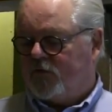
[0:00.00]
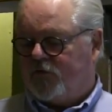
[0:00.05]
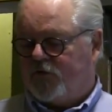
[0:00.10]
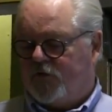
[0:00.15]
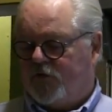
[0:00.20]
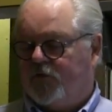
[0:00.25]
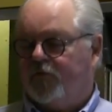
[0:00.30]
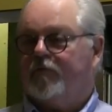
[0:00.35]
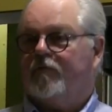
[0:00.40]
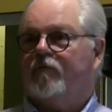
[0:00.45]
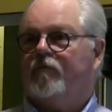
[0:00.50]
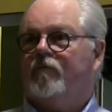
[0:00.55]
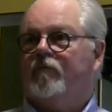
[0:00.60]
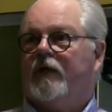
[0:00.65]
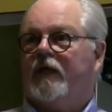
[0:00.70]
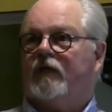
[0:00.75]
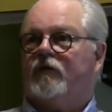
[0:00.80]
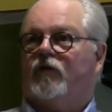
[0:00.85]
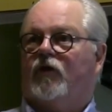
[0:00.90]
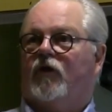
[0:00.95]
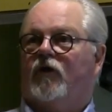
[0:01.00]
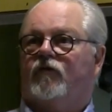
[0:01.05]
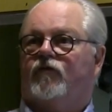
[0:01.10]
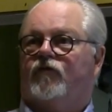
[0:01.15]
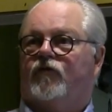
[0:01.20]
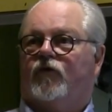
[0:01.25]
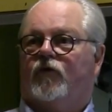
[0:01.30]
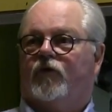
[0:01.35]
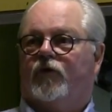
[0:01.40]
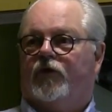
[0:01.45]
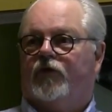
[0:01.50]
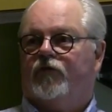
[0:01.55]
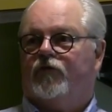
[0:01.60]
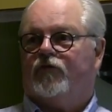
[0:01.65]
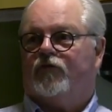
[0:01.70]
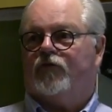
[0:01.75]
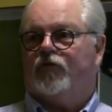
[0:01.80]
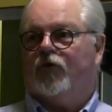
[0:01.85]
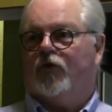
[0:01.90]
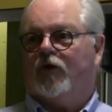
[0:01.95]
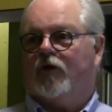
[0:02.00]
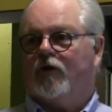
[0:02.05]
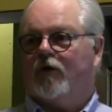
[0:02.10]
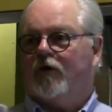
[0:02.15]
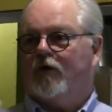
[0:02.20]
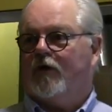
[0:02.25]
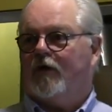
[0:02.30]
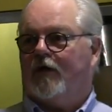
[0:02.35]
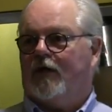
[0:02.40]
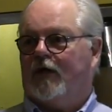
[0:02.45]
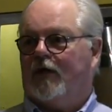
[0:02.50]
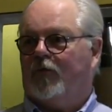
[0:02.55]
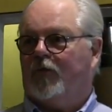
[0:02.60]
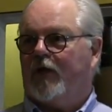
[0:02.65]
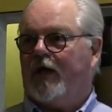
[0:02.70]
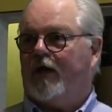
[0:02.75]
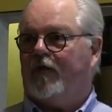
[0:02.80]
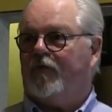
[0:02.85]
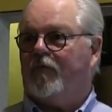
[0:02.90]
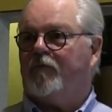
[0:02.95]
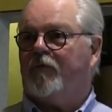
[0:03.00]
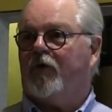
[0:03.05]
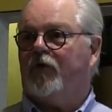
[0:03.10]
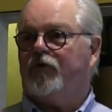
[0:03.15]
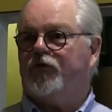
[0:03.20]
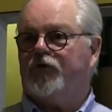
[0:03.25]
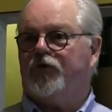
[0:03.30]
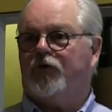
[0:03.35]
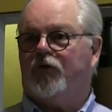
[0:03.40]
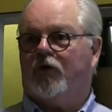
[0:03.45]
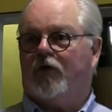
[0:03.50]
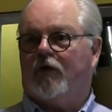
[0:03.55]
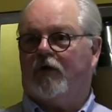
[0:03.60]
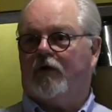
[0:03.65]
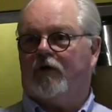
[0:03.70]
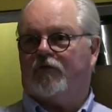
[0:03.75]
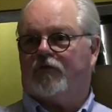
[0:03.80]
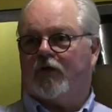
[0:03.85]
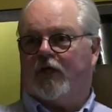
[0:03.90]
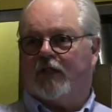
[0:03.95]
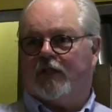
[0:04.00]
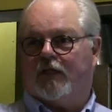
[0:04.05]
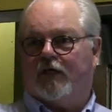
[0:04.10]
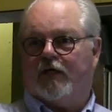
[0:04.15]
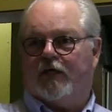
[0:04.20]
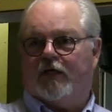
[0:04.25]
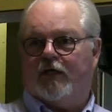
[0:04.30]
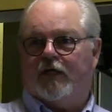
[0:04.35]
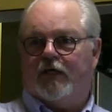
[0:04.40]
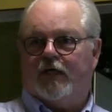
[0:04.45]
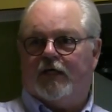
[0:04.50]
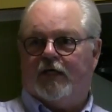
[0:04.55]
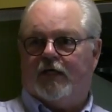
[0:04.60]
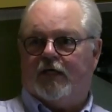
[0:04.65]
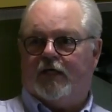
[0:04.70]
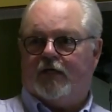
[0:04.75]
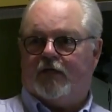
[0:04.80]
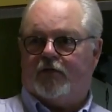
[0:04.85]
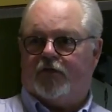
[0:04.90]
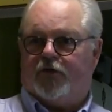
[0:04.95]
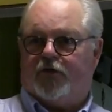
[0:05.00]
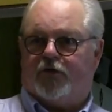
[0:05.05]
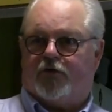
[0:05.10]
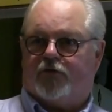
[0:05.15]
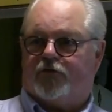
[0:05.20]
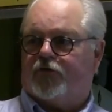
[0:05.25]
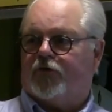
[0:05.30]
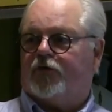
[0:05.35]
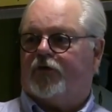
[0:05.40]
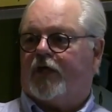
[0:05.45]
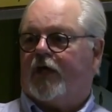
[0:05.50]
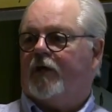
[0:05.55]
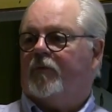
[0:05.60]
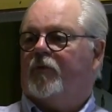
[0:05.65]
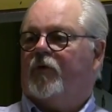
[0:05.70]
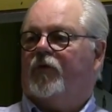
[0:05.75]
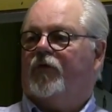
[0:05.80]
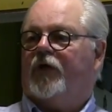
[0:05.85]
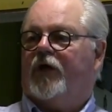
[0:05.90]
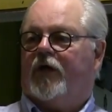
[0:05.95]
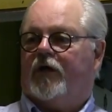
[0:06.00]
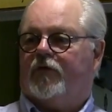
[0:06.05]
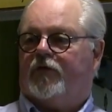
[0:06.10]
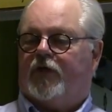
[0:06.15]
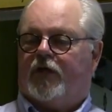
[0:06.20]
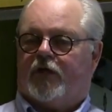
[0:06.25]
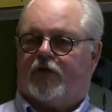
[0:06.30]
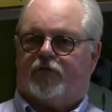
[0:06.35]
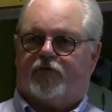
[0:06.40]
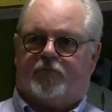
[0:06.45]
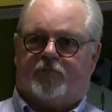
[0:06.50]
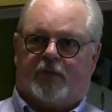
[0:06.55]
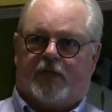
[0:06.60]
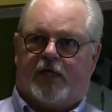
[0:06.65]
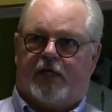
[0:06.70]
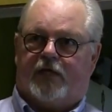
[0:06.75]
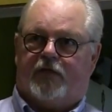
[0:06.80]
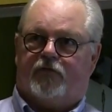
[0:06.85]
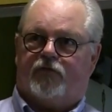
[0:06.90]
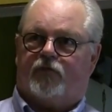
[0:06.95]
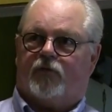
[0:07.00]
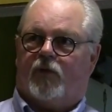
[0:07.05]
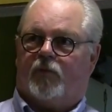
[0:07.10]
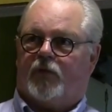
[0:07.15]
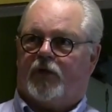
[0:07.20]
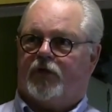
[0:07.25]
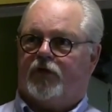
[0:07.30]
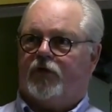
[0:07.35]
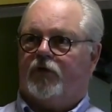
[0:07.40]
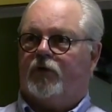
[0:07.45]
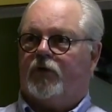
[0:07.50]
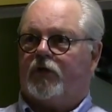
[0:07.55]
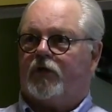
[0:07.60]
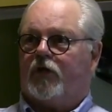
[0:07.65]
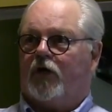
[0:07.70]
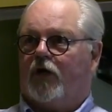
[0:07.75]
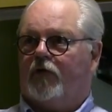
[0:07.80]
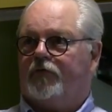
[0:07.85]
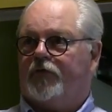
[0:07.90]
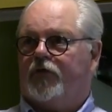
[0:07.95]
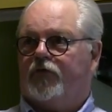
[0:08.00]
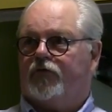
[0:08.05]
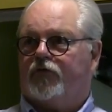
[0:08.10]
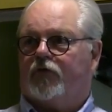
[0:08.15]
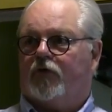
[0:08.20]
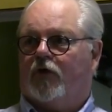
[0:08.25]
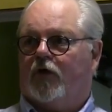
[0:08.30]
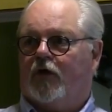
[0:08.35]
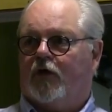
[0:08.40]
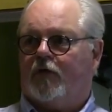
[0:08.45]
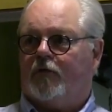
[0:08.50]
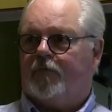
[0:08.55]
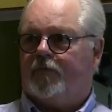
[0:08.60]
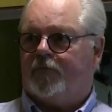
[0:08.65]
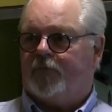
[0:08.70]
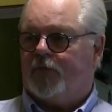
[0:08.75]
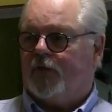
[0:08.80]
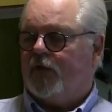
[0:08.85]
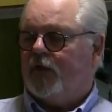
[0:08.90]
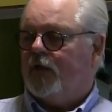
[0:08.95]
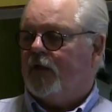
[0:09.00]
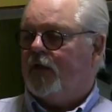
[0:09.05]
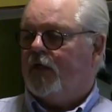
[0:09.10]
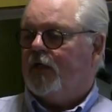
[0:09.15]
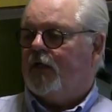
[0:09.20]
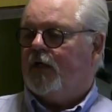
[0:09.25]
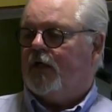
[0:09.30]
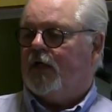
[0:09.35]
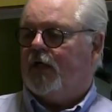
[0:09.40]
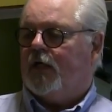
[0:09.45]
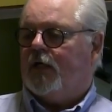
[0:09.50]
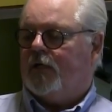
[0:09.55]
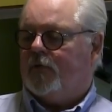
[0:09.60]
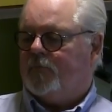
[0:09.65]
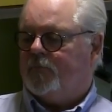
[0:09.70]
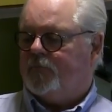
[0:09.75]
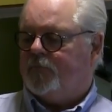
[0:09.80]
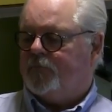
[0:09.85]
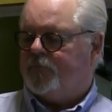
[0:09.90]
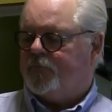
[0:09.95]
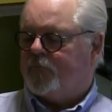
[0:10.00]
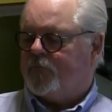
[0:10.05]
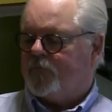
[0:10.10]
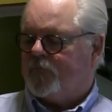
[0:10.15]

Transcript: to make long stories shorter, uh, we have a brochure. It's on the literature table there that explains what we do at Coffee Strong. Um,